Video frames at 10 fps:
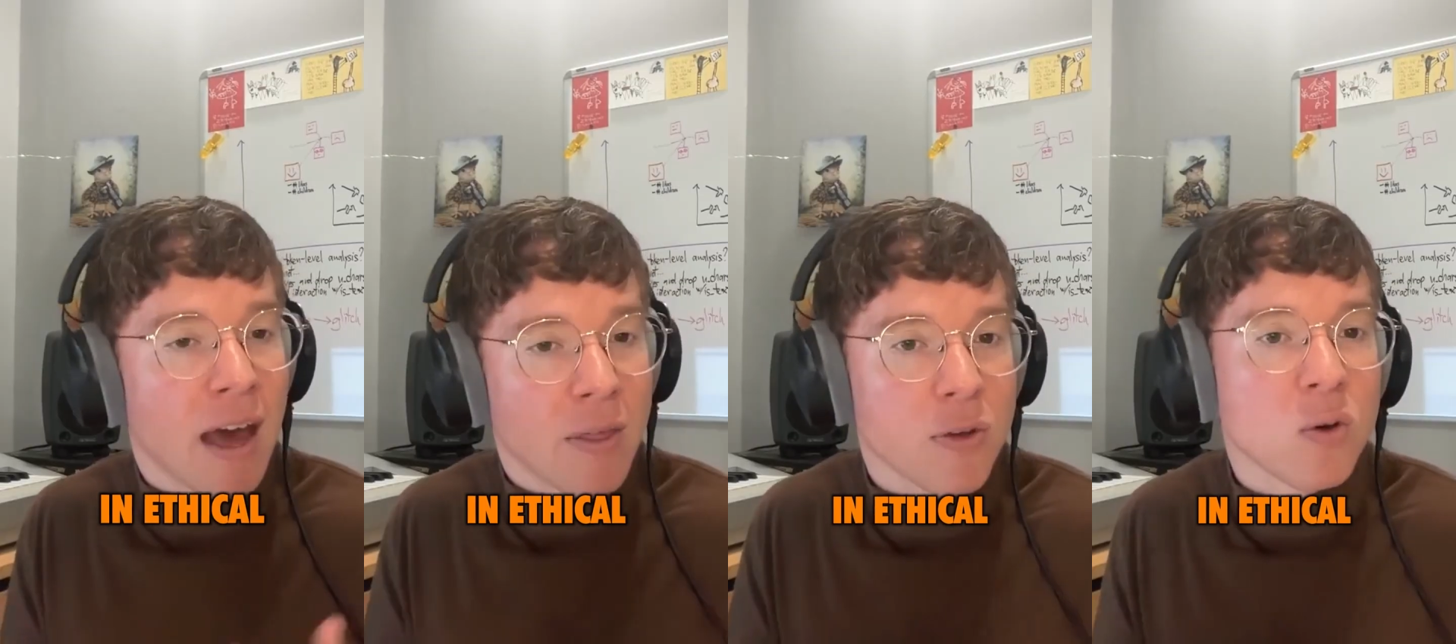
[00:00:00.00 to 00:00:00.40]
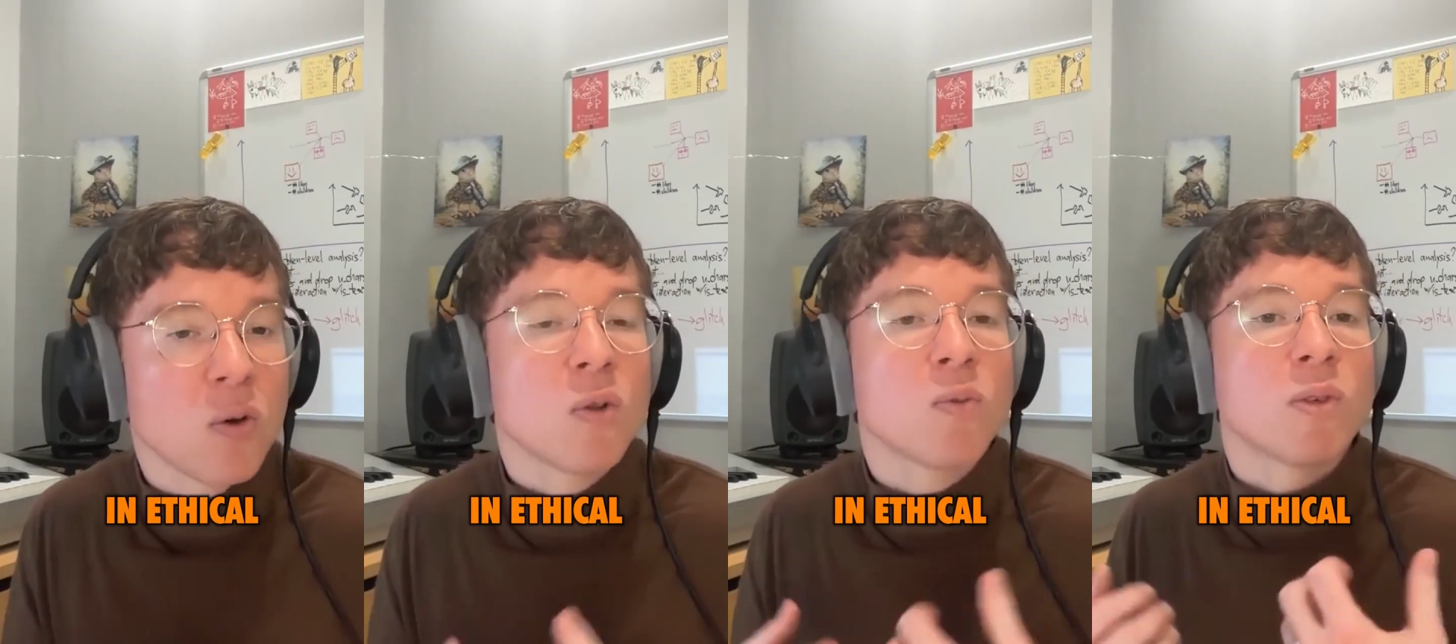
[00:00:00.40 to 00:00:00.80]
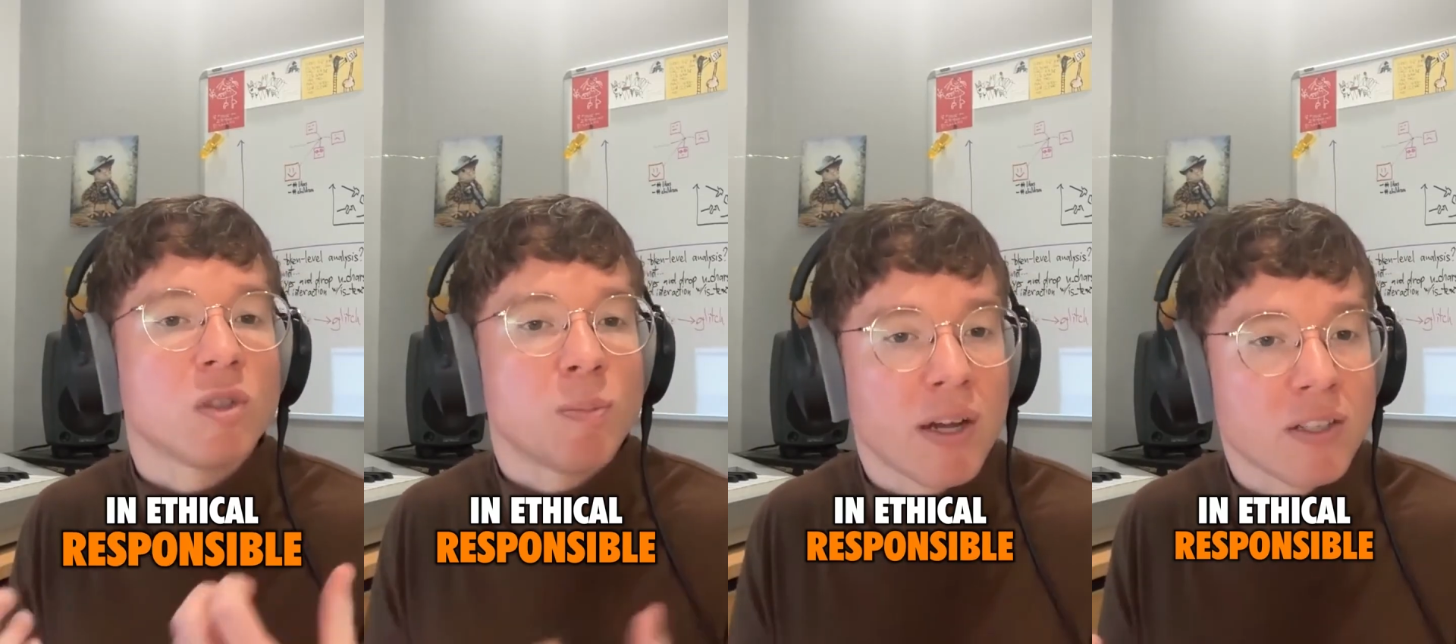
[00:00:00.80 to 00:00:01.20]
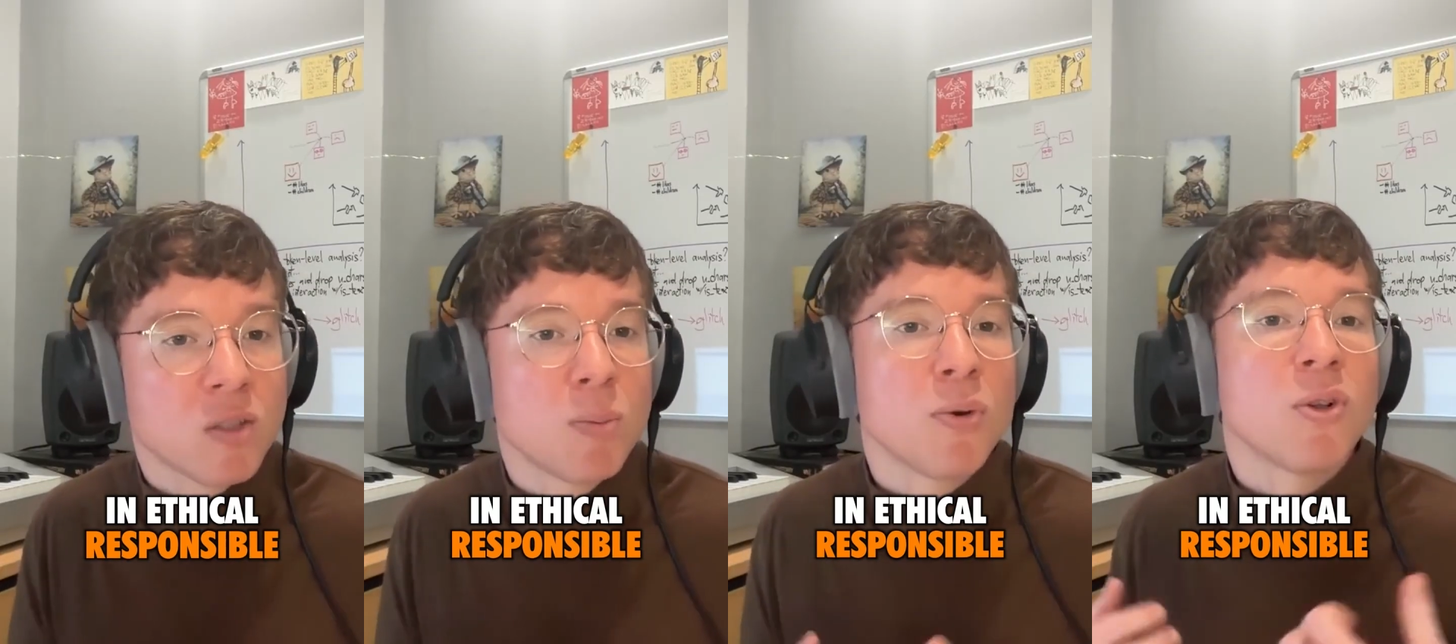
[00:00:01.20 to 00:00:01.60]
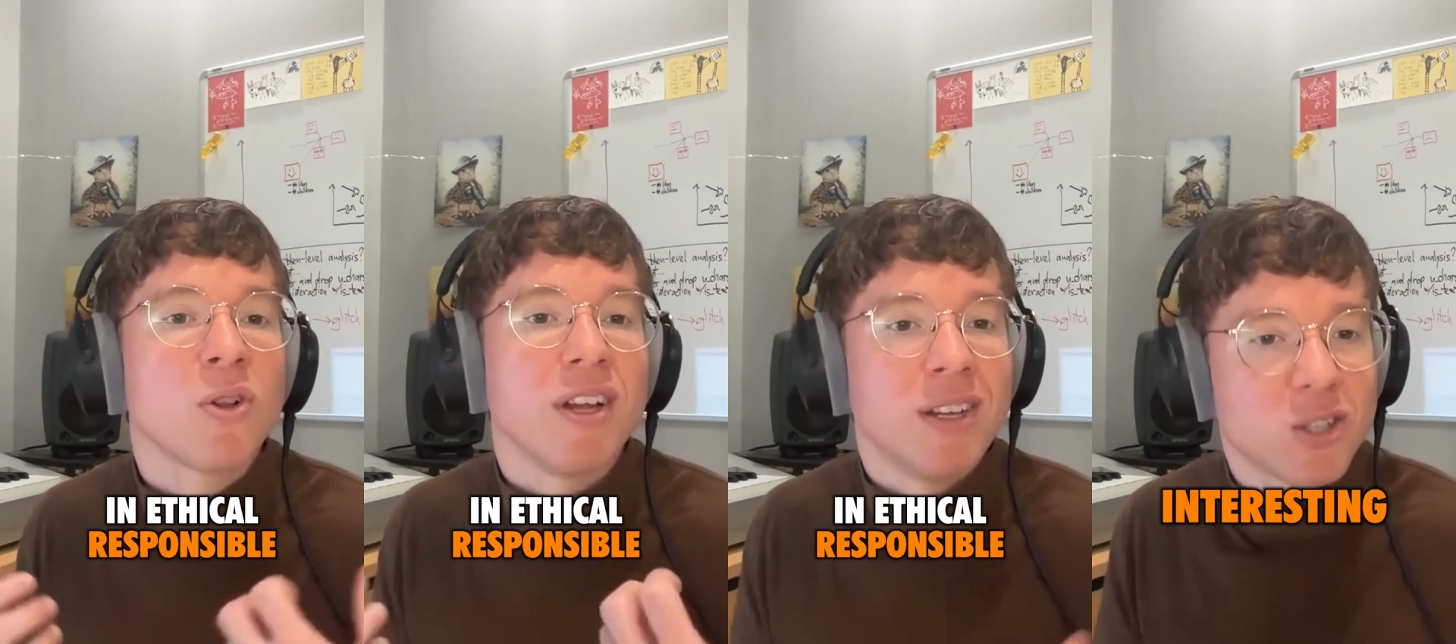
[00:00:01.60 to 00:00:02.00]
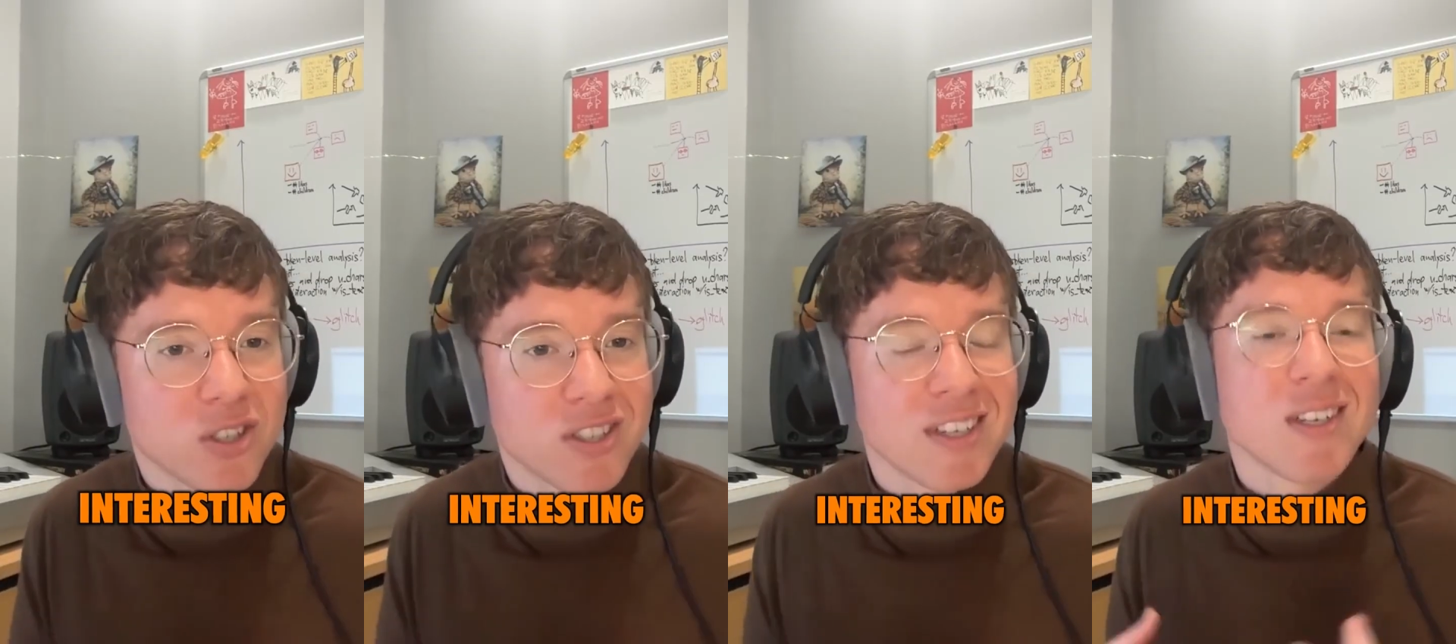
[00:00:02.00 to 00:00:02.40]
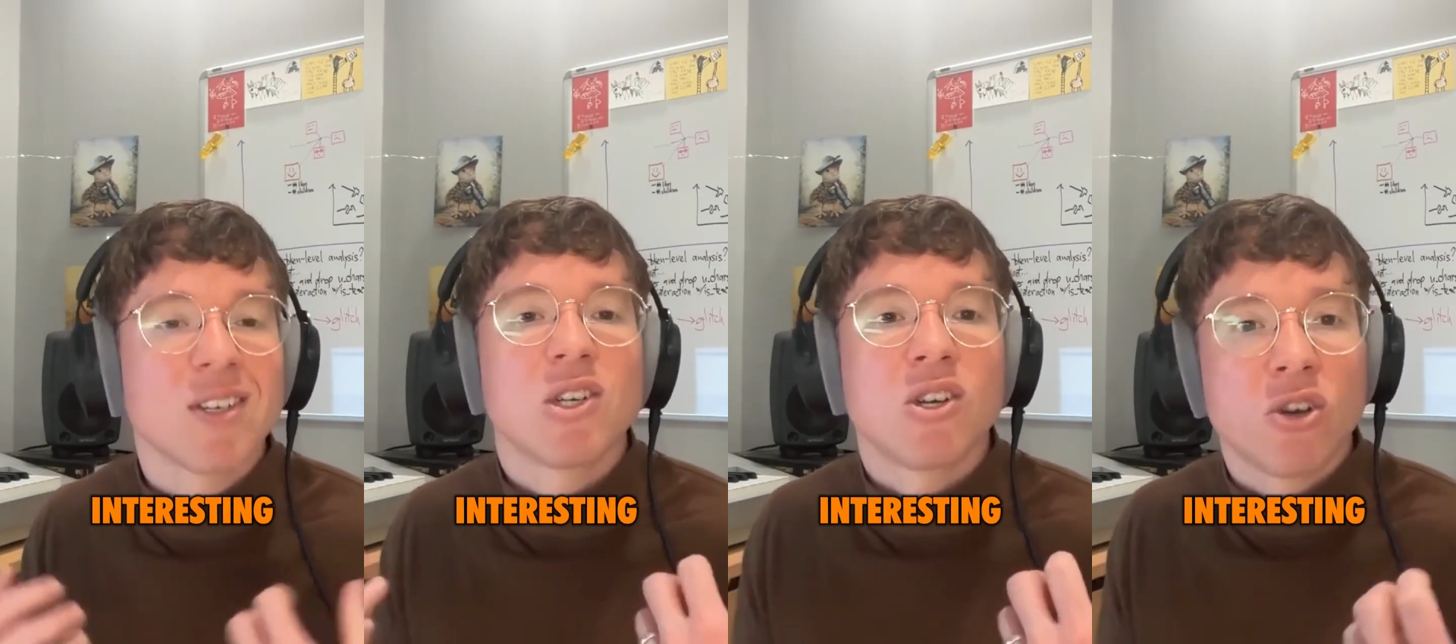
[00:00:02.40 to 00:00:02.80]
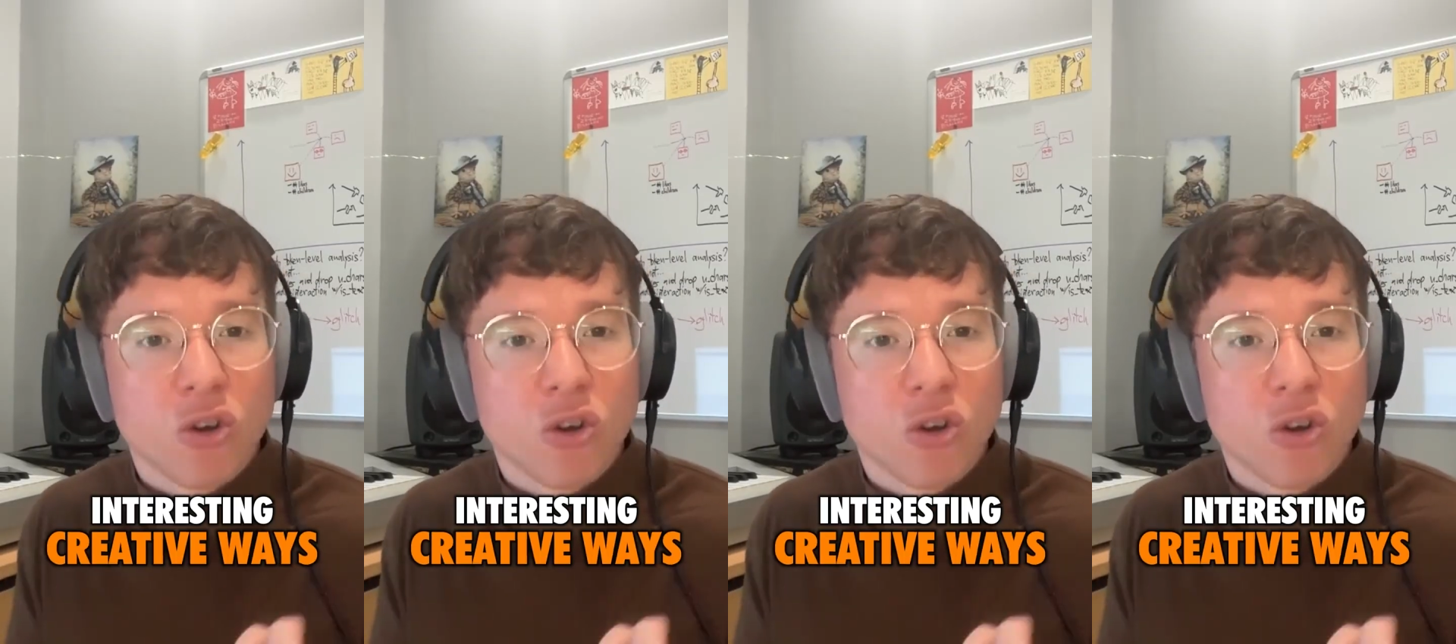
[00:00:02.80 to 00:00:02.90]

ethical, responsible, interesting,